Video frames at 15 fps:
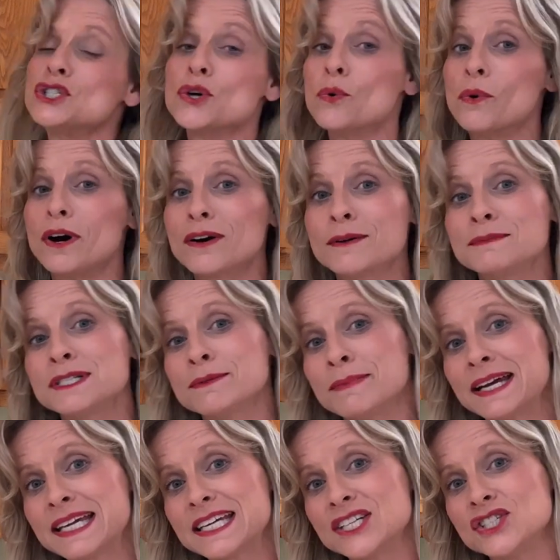So welcome
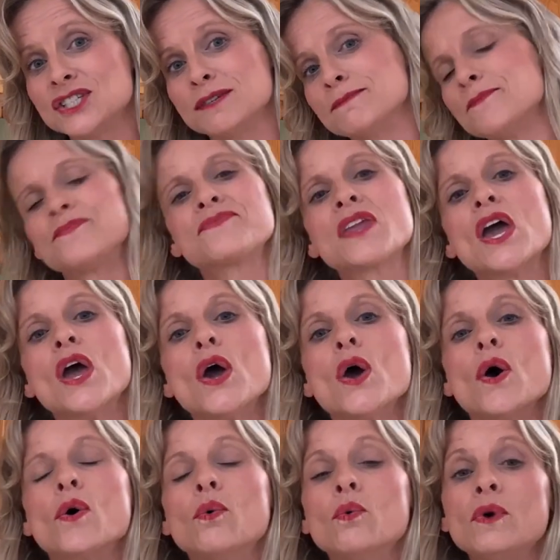to my kitchen.
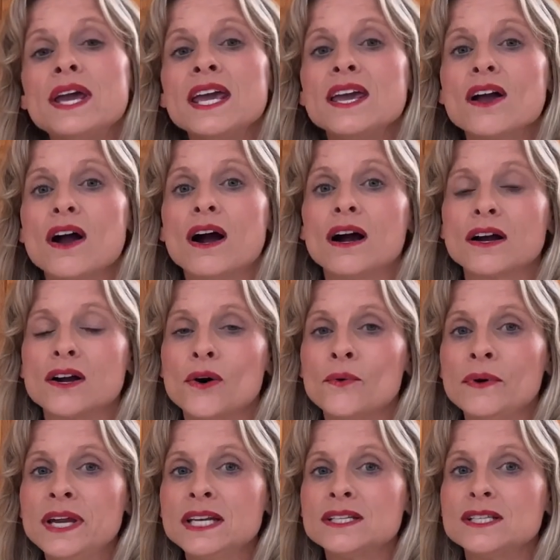We are
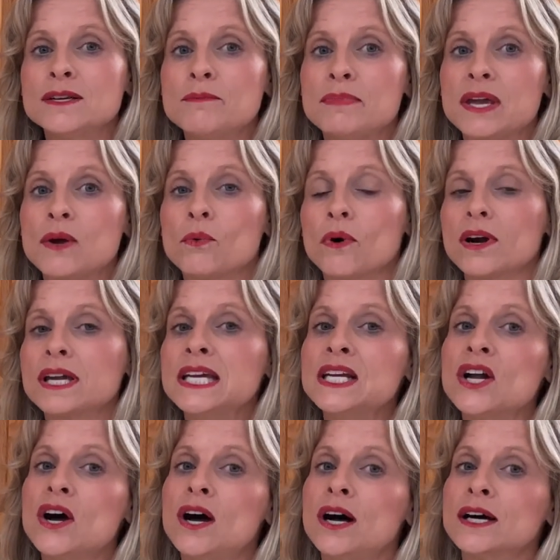going to be
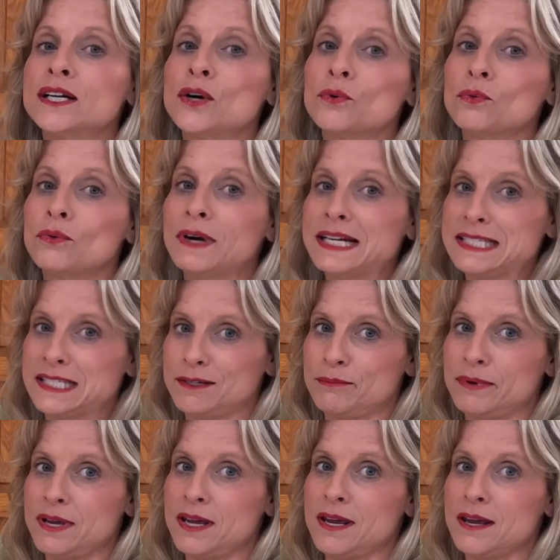working on a
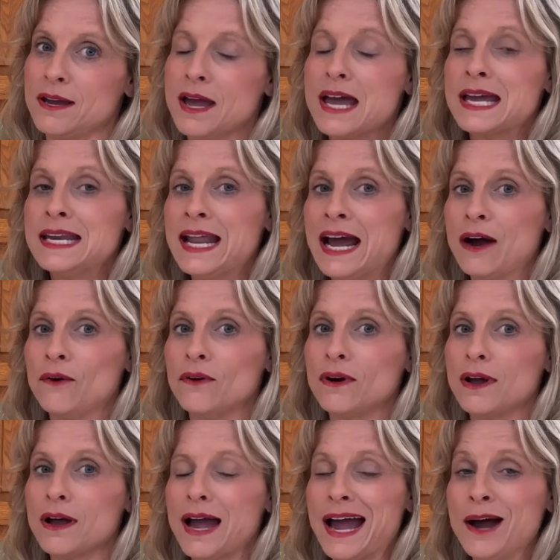recipe. Now,
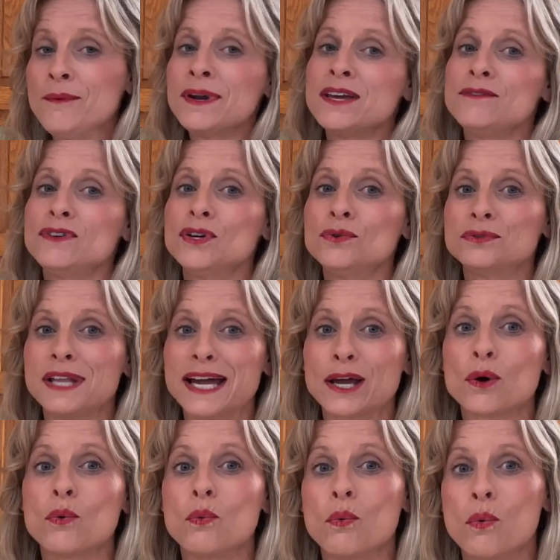how many of you
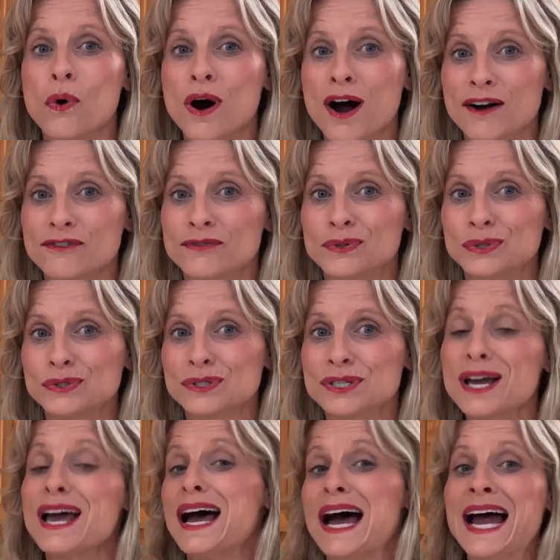like
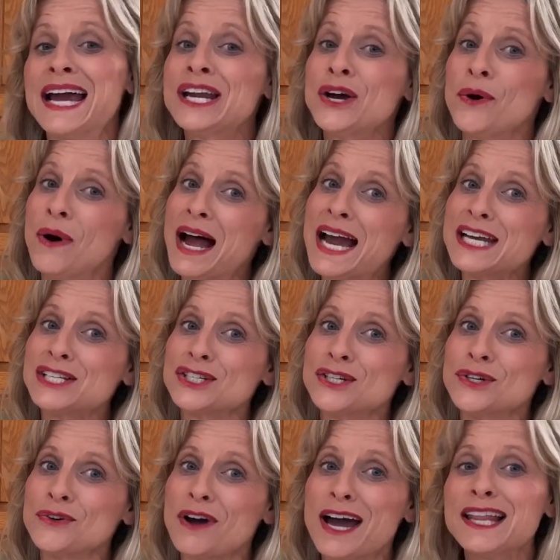waffles? I know I
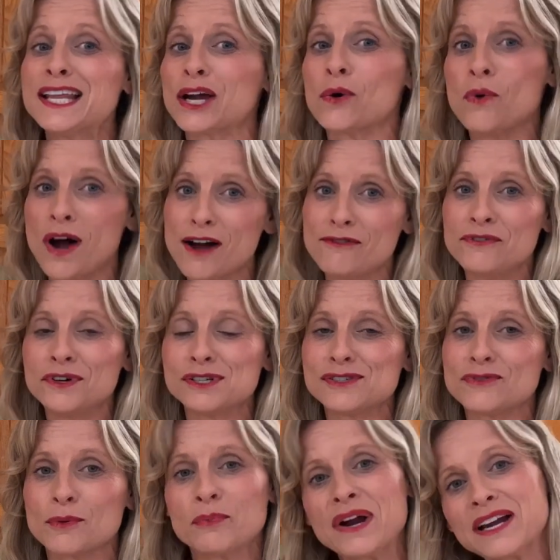do. I like
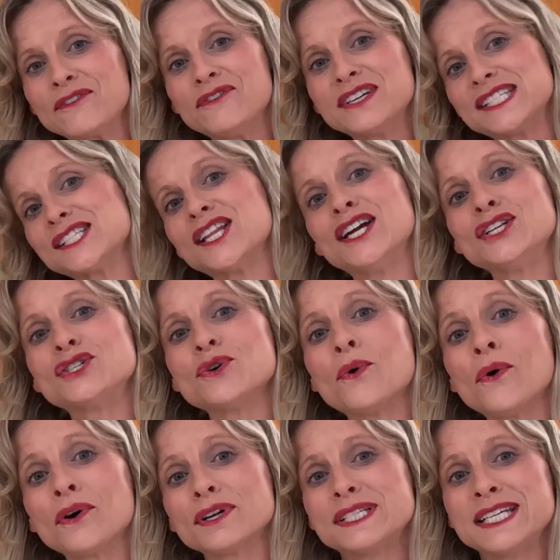waffles for breakfast, lunch,
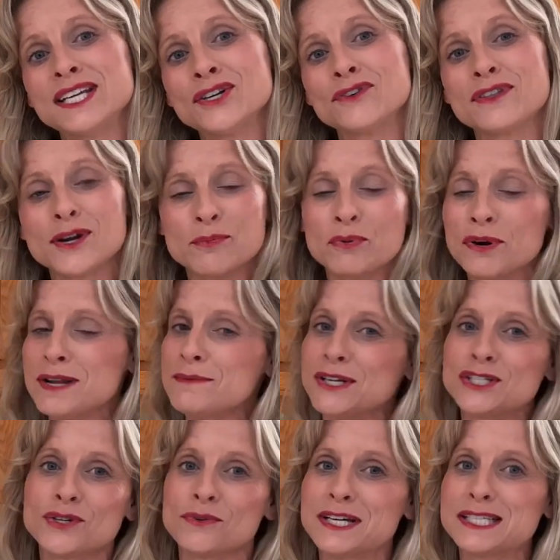or dinner. They're
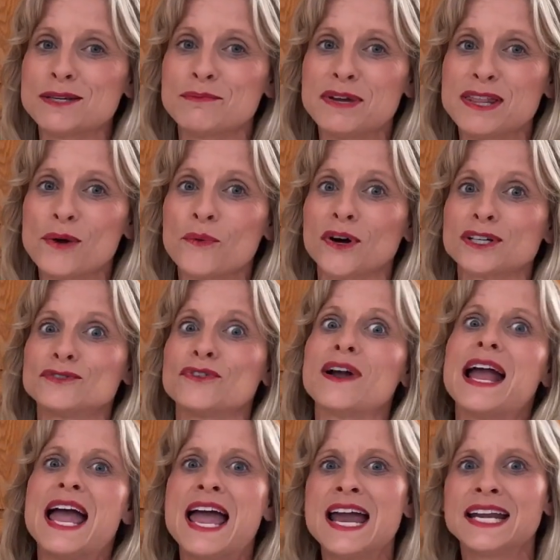pretty much a recipe that works
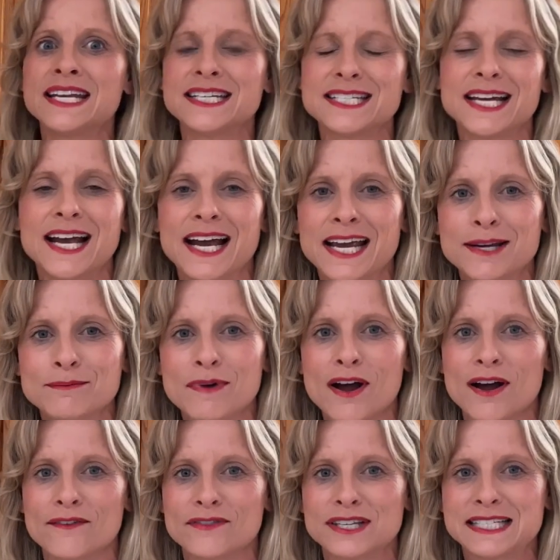for any
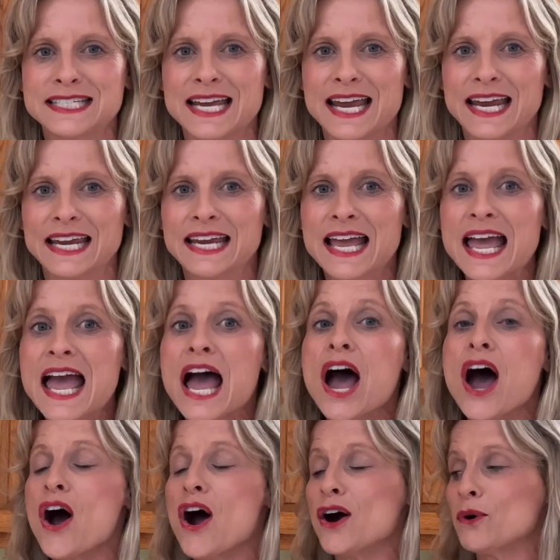time of the day.
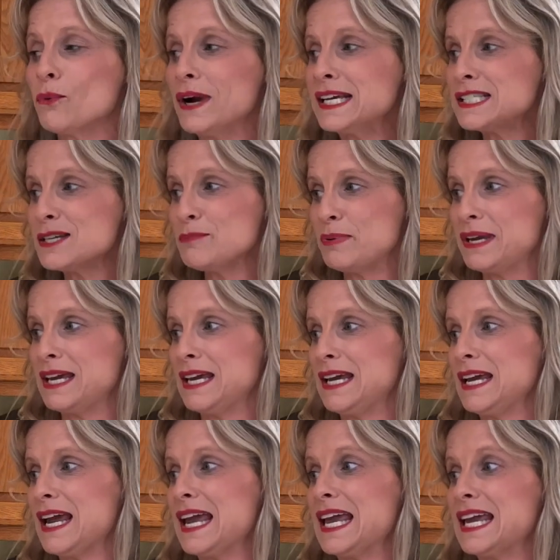Our
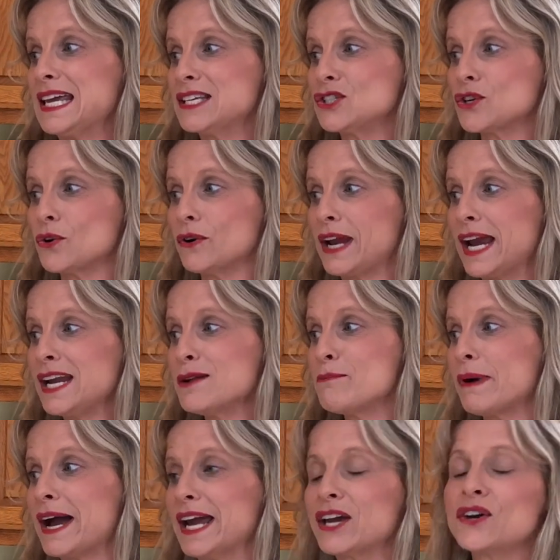recipe is
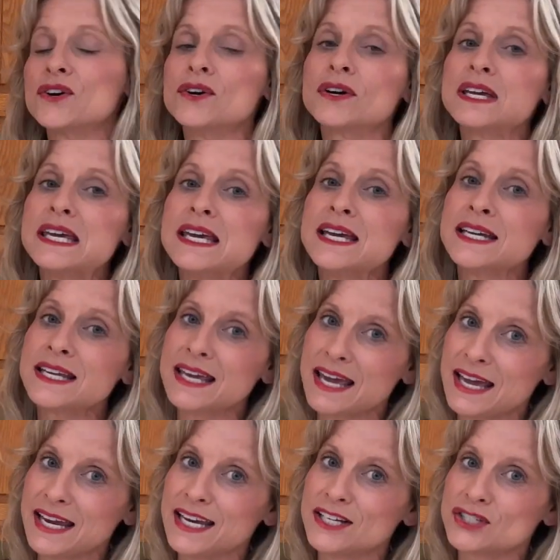created by
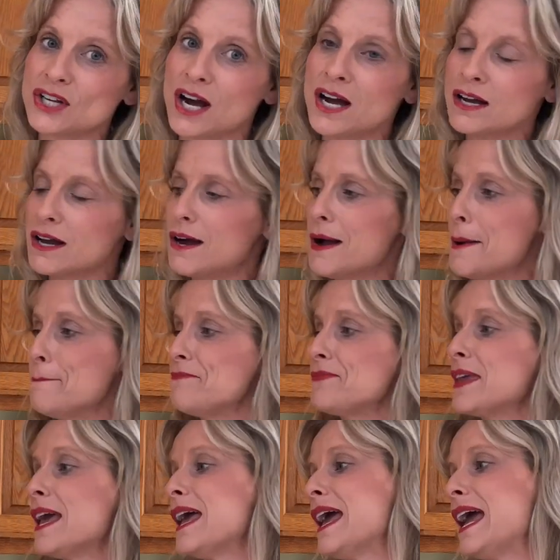cookieandkate.com,
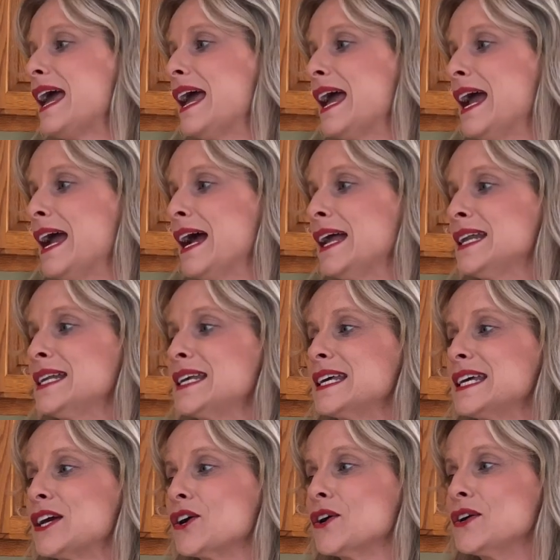
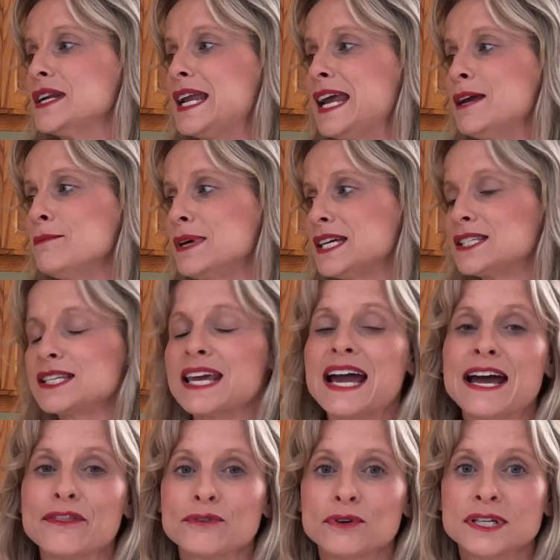and her name is
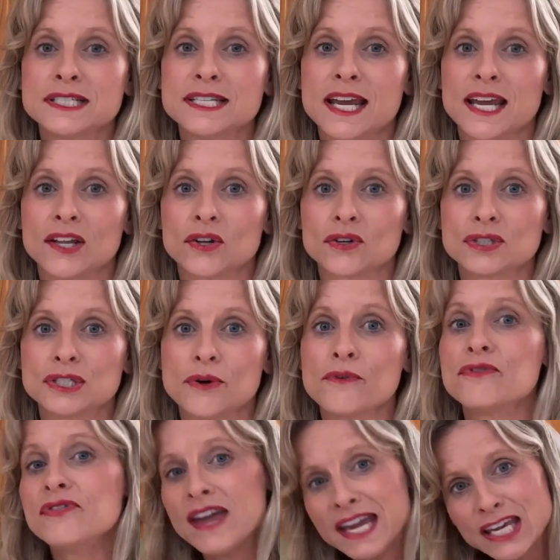Catherine Taylor.
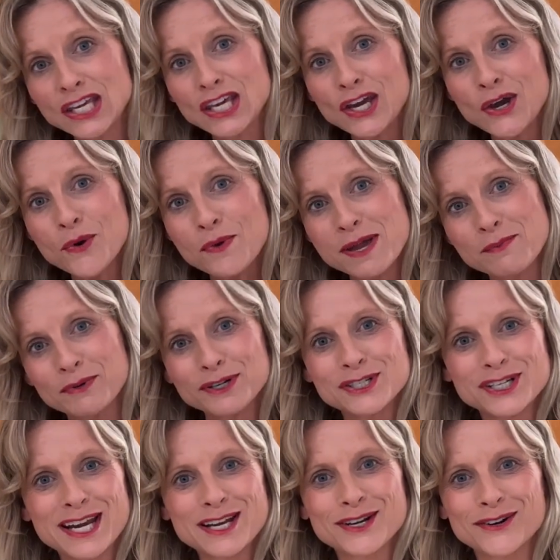So thank you. We
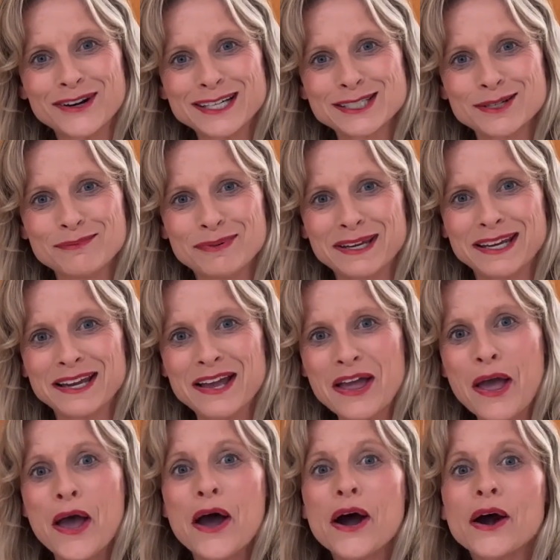appreciate your recipe.
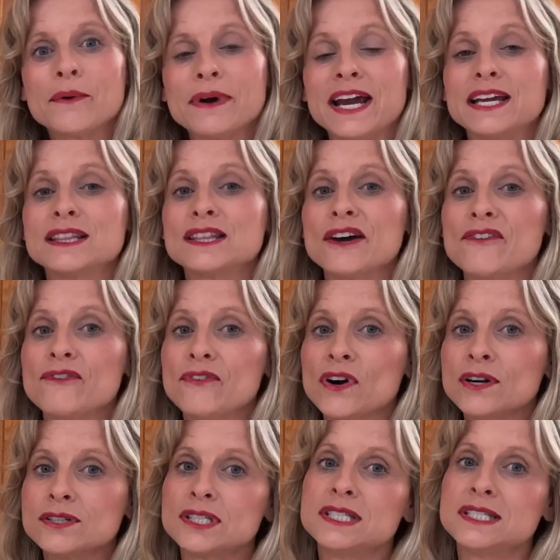All right, the
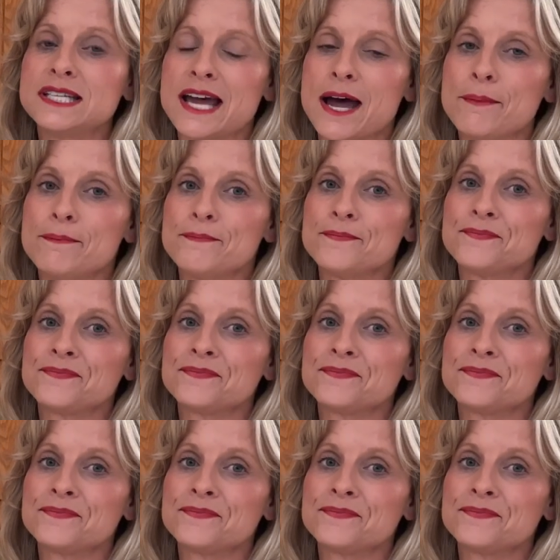first step